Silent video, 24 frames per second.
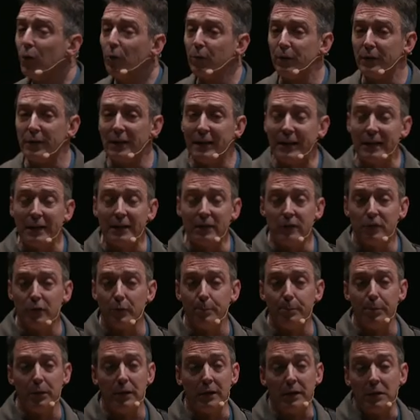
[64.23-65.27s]
we don't need
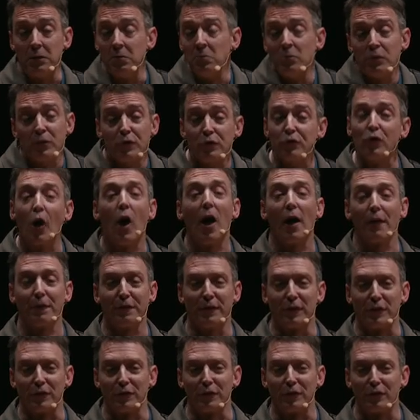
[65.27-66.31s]
to be
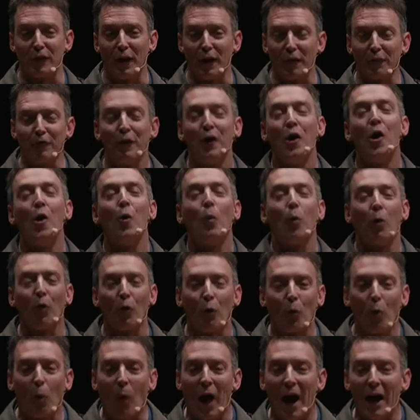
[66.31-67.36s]
taught this stuff.
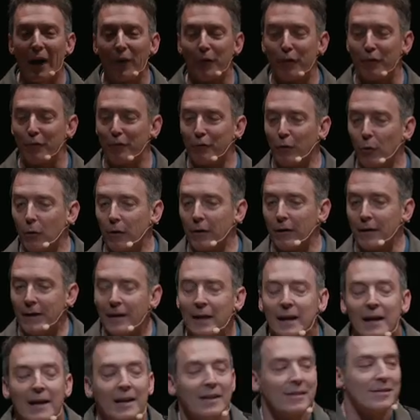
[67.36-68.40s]
We're wired for
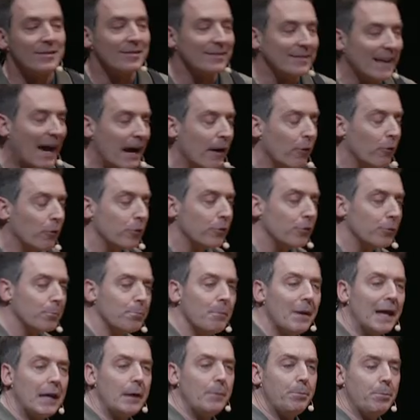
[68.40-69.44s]
it.
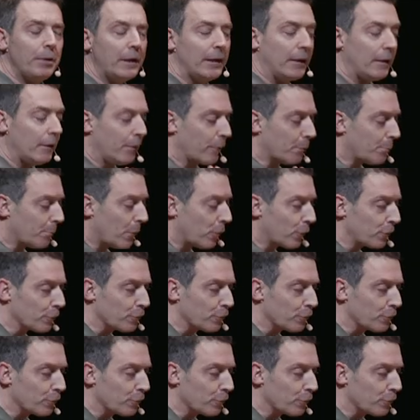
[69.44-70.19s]
Sound may be the